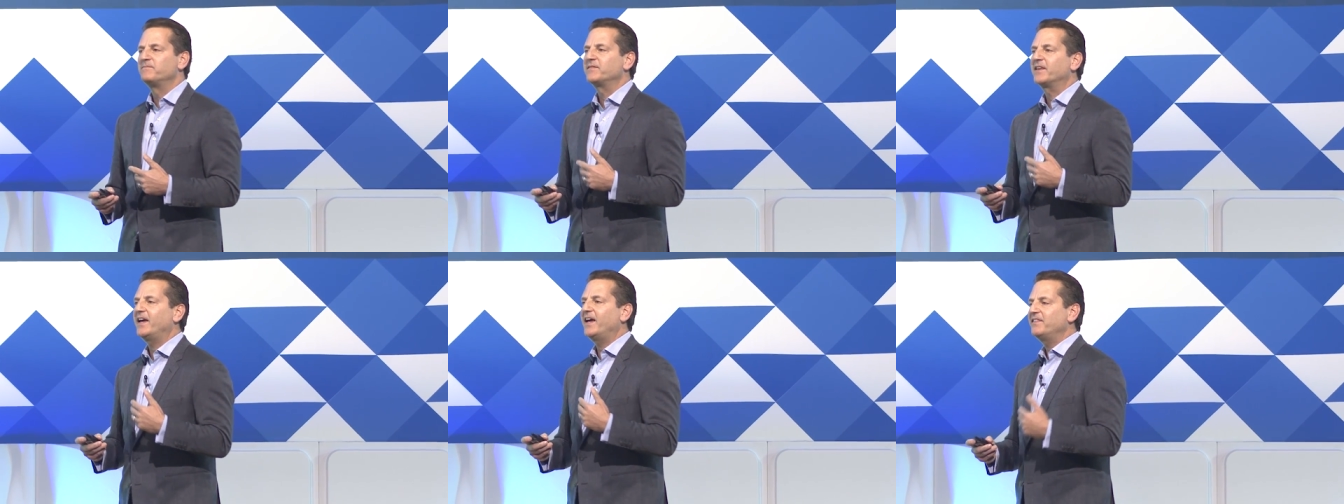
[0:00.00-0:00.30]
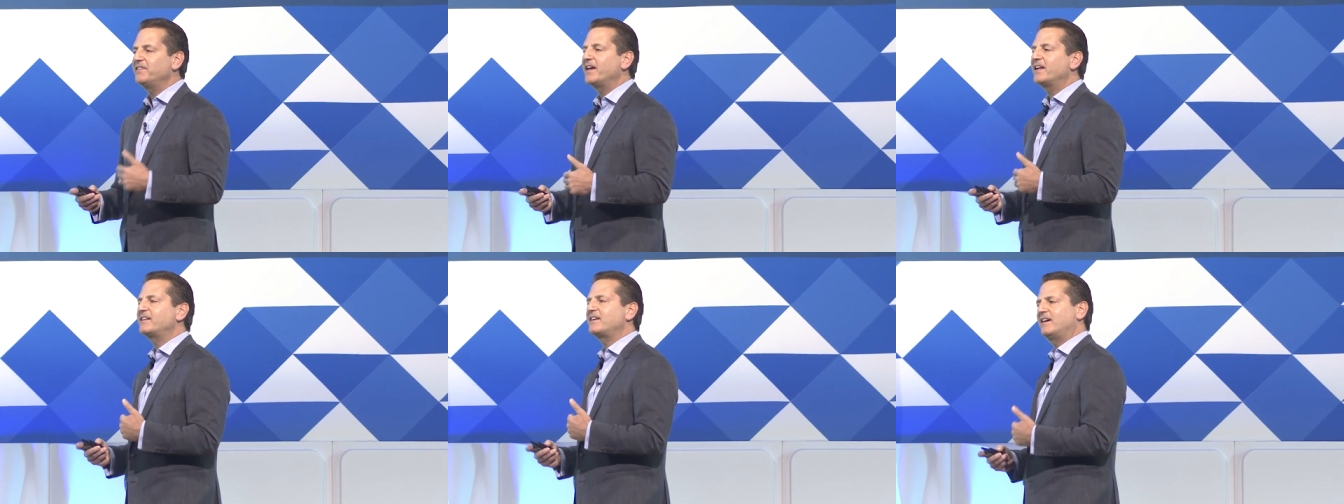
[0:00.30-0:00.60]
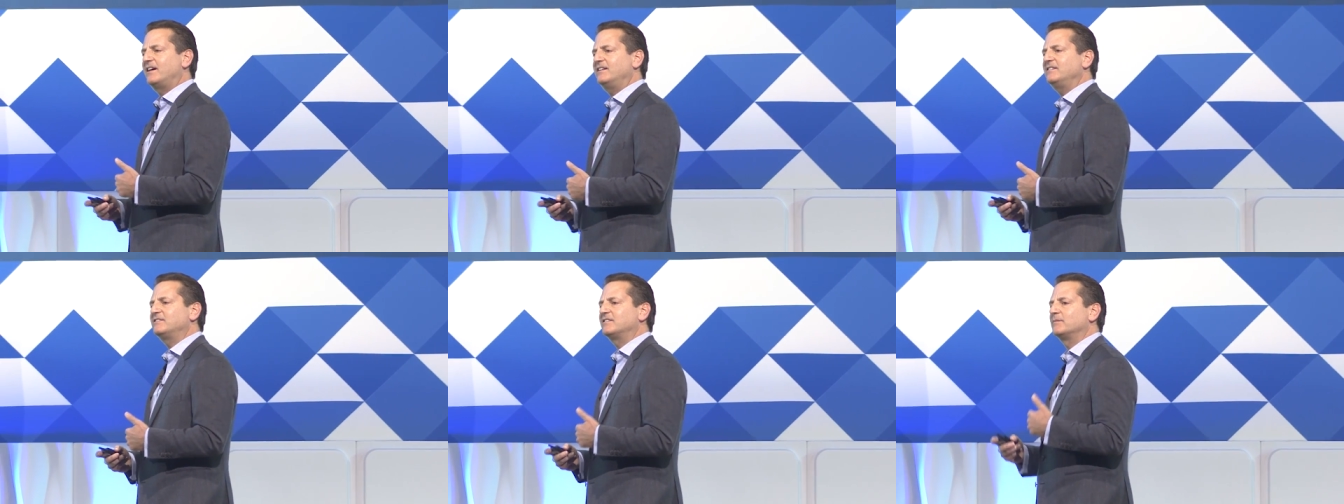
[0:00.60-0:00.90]
And that
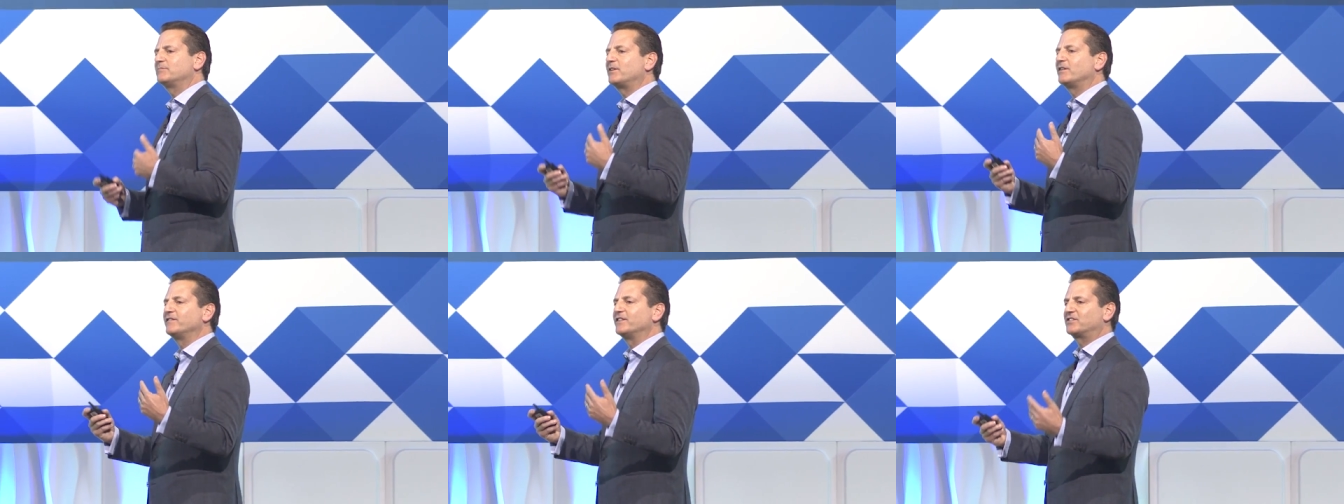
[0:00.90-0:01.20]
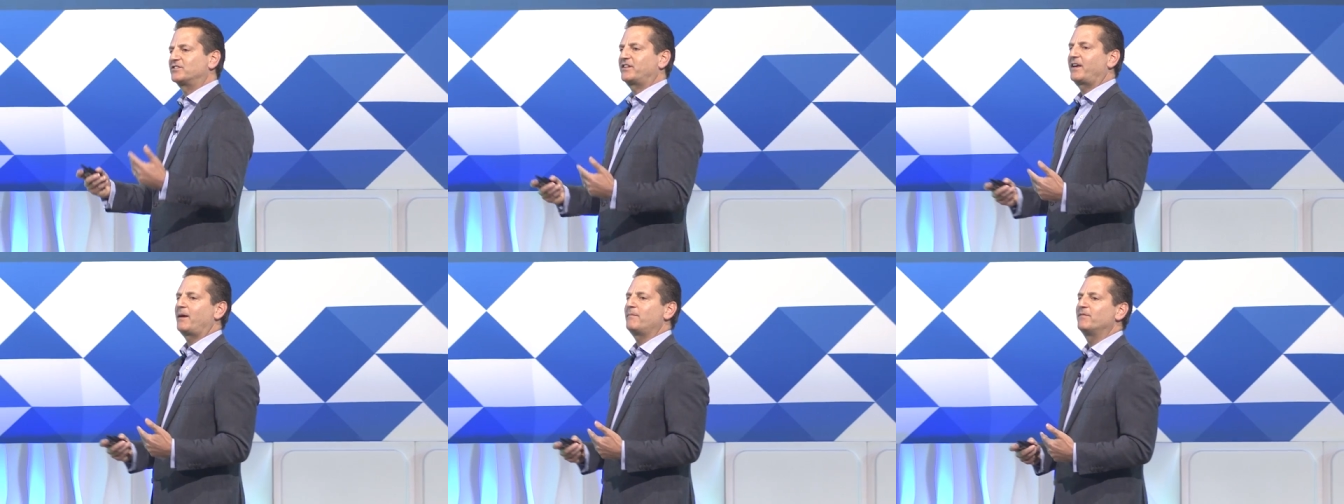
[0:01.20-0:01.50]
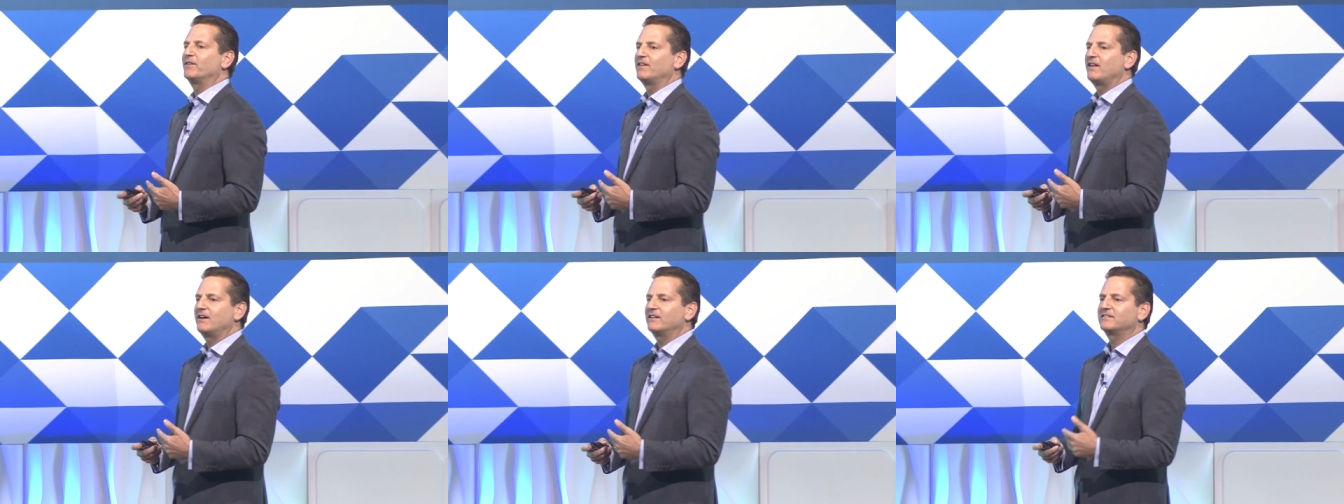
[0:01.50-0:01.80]
concept of escape
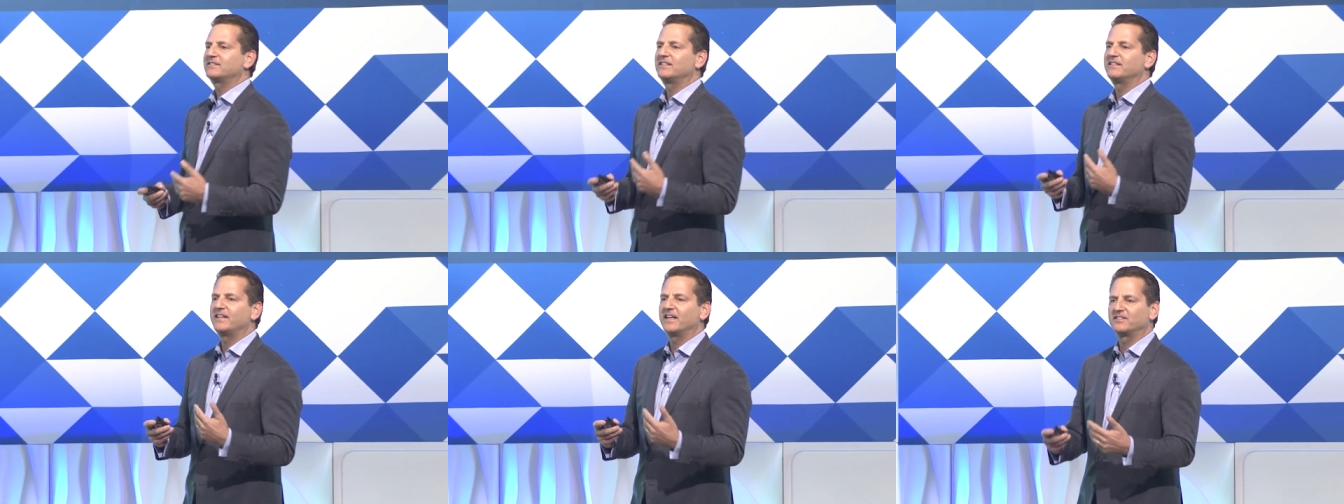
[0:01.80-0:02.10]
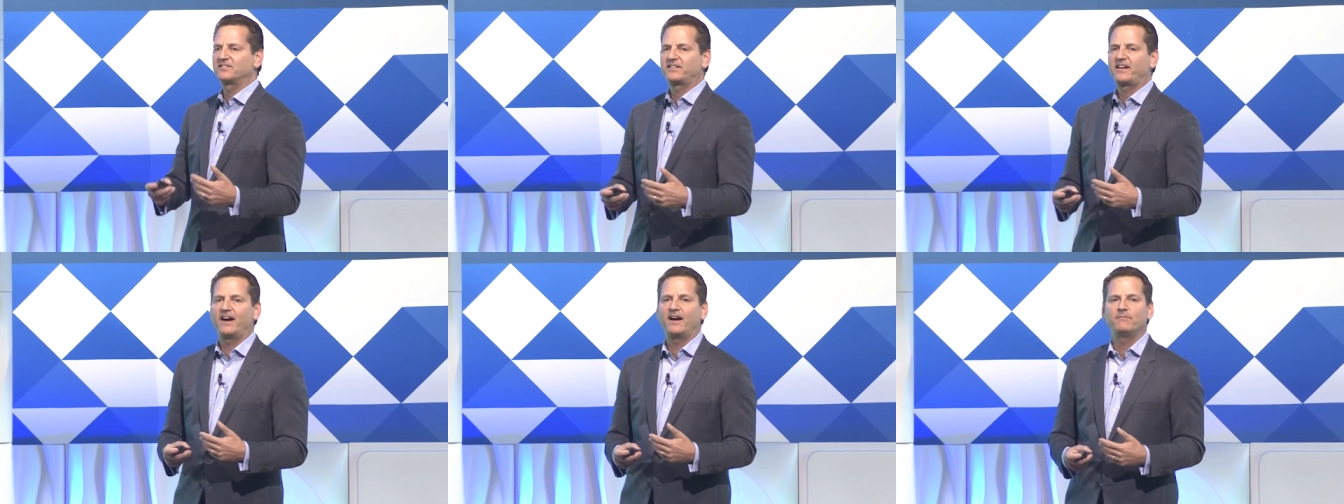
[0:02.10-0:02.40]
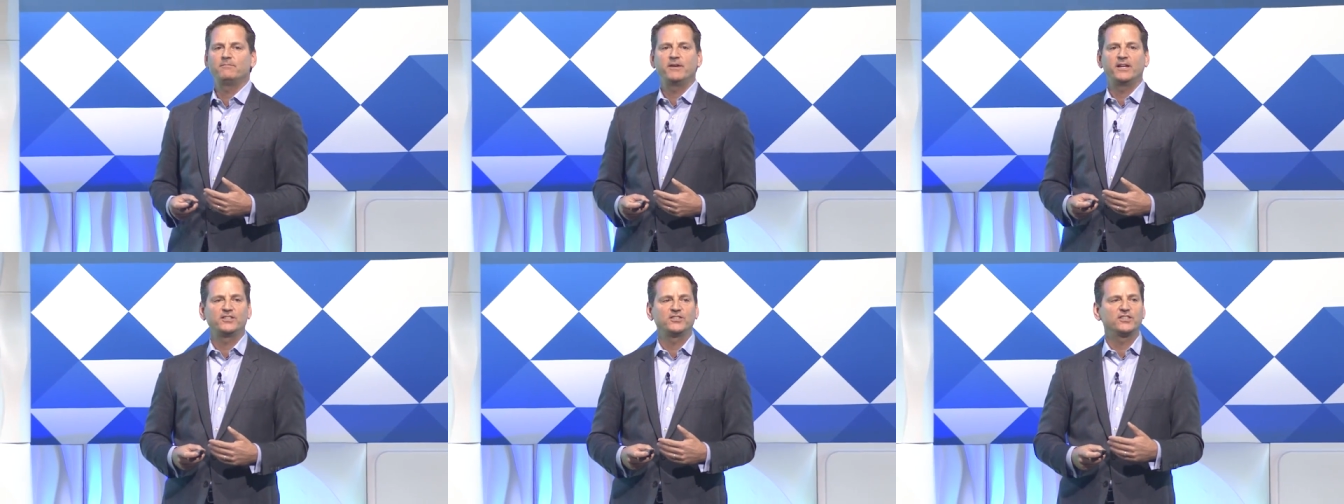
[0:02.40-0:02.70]
velocity that Scott
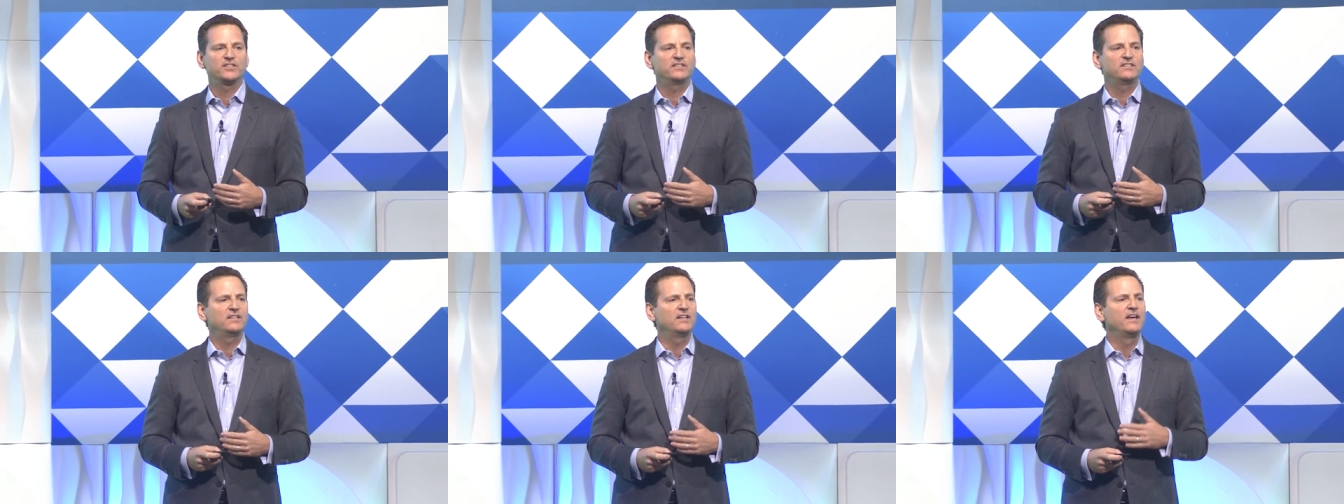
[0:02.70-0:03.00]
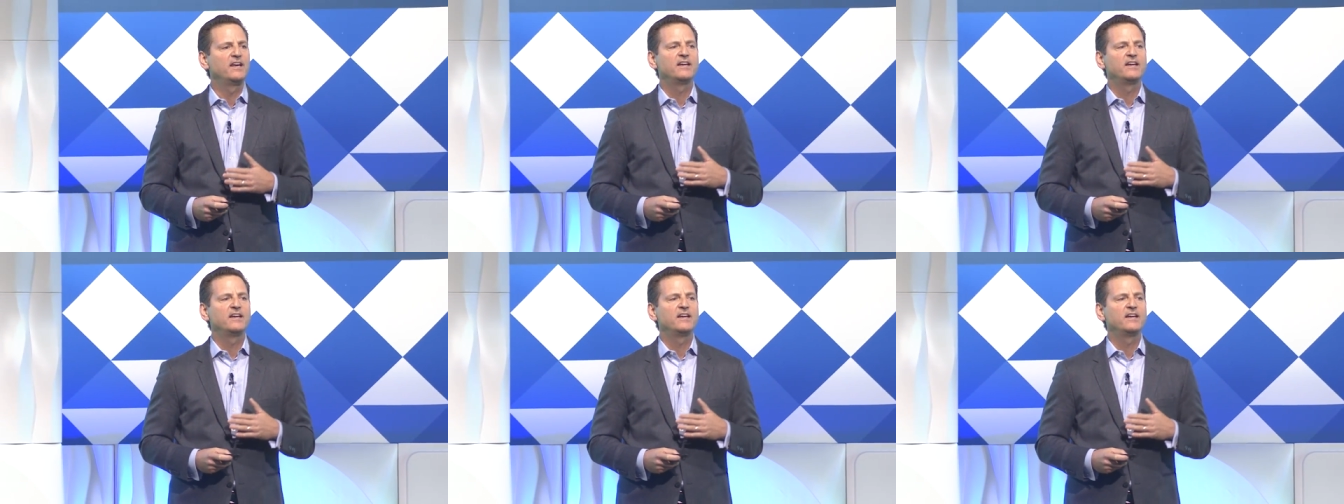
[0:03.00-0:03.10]
mentioned,